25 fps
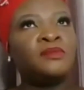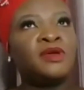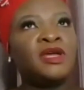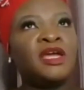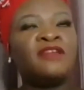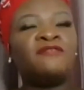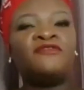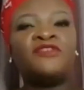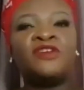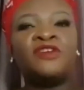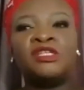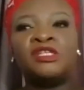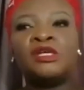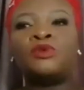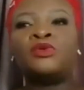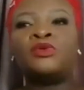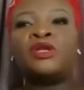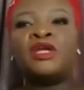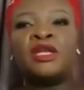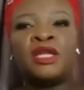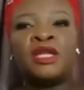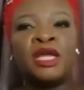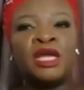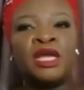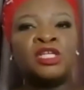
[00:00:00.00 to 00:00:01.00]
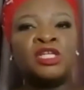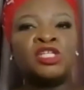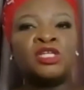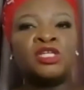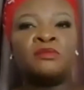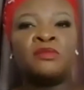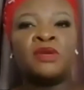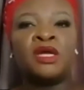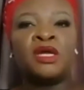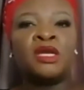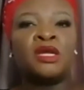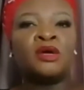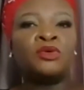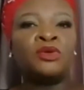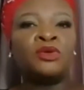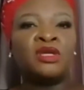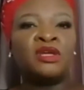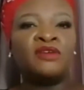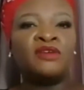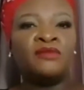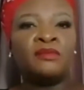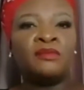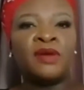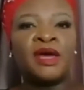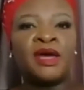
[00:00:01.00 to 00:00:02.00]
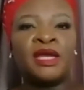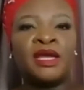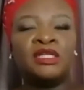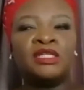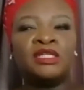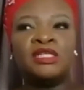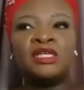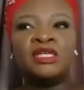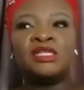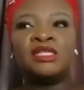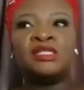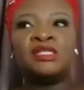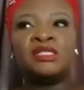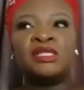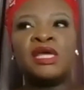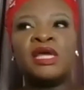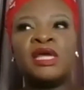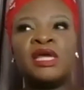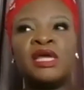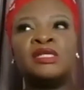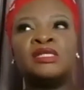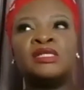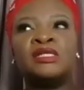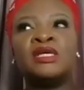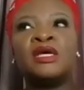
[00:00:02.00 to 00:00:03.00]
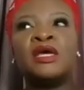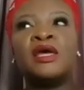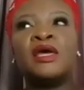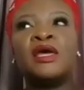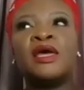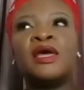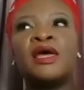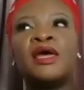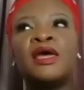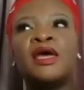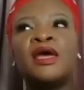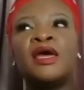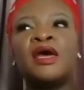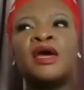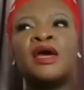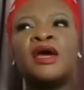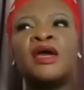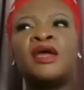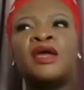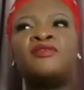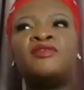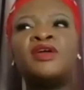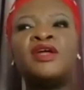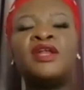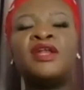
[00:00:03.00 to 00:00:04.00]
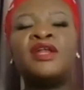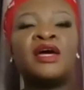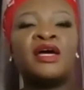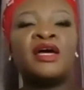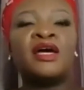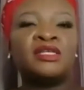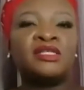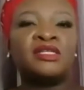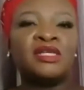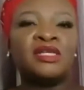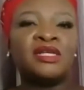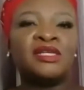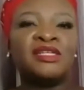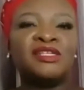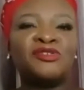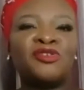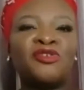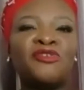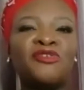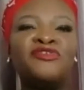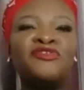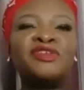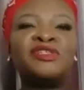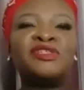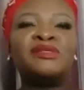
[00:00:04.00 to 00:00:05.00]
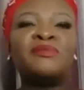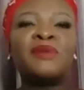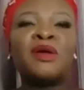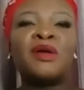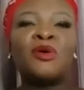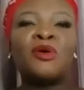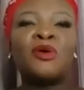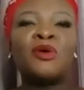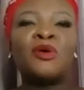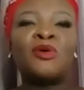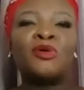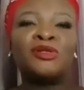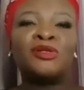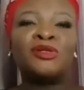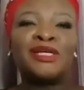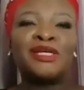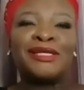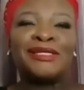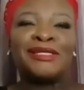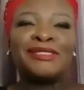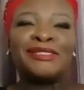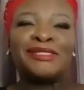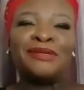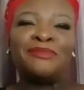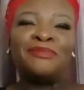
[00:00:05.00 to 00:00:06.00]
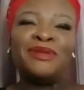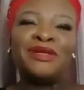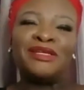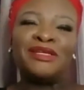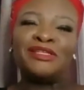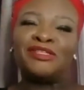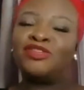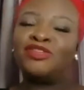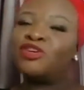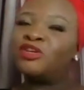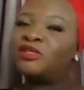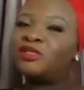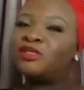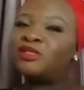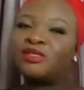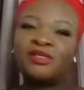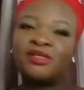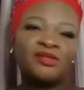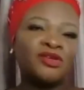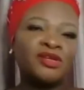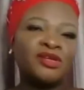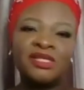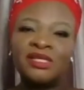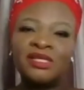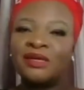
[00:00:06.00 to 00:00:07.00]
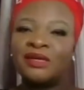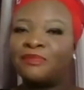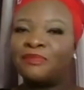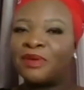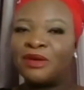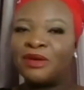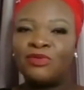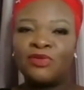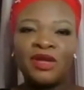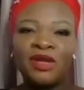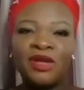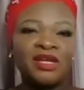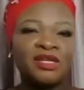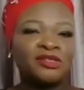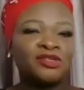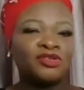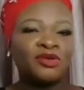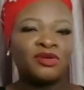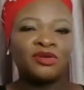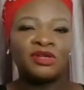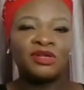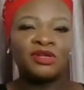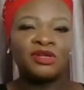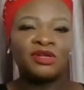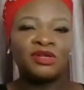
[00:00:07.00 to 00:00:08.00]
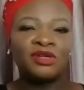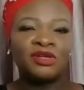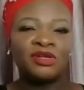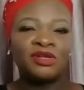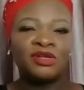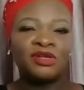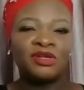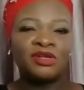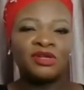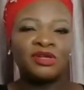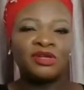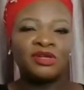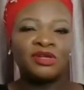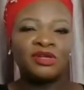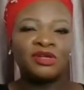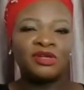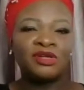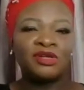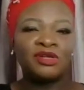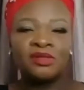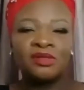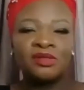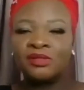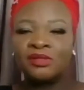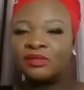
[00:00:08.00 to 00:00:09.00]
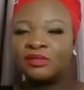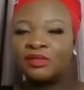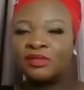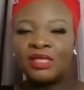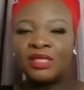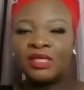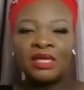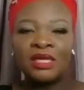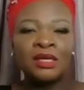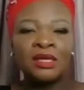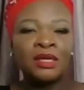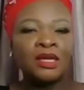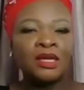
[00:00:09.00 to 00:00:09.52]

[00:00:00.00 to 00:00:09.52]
At first, I would engage him and I would give him ideas, and I realized that obviously my older siblings, not in a bad way. It's just a cultural thing.